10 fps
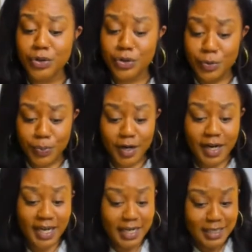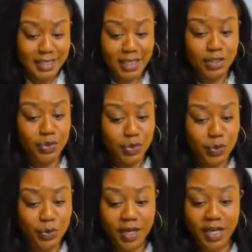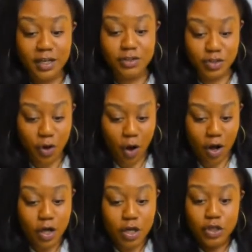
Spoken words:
duper easy to install.